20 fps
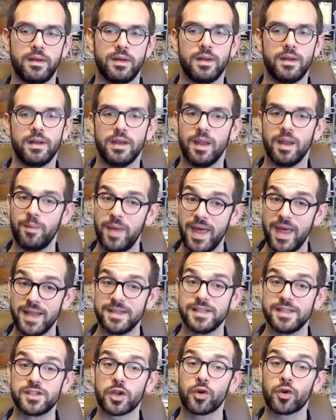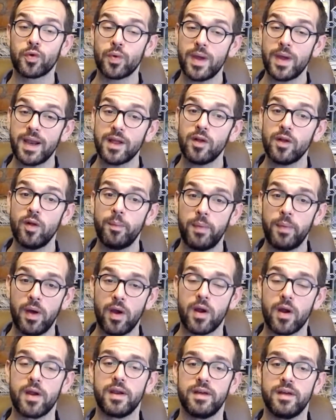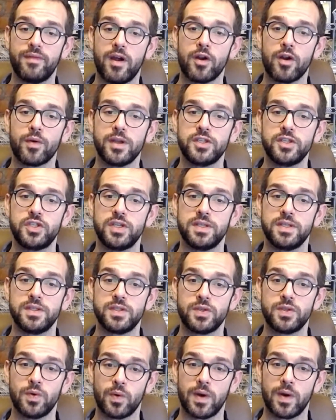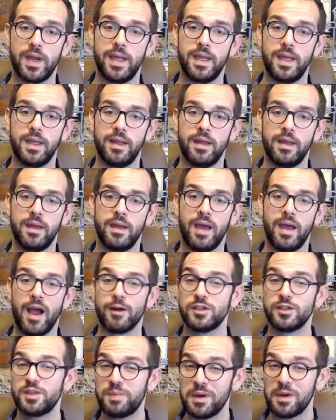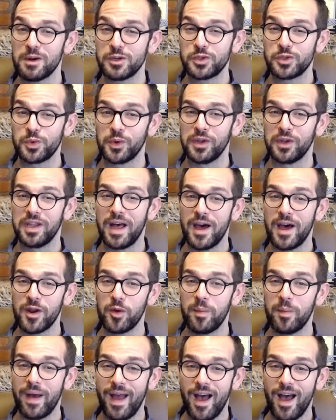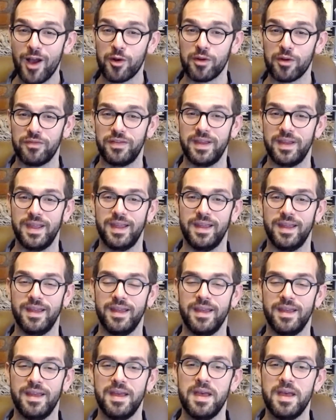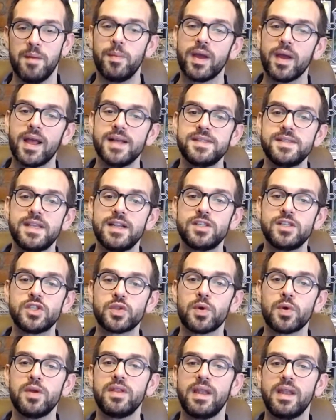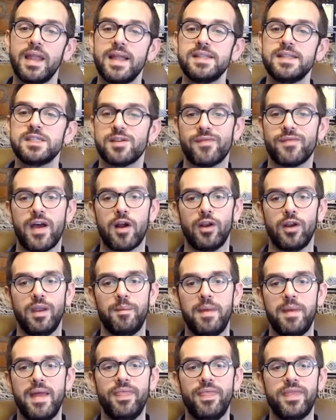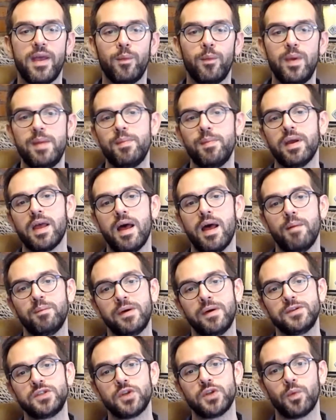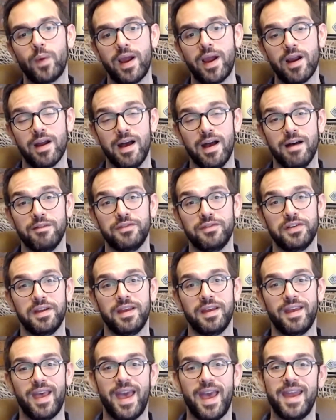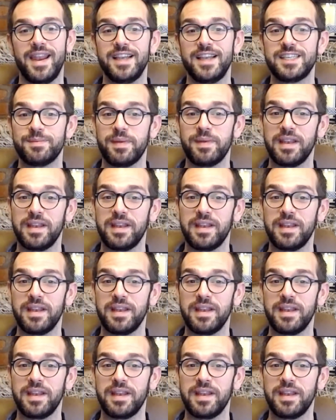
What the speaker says: Lament is a critical part of our Christian story, our spiritual autobiography, because it is through the lens of our lament that we become most aware of and intimately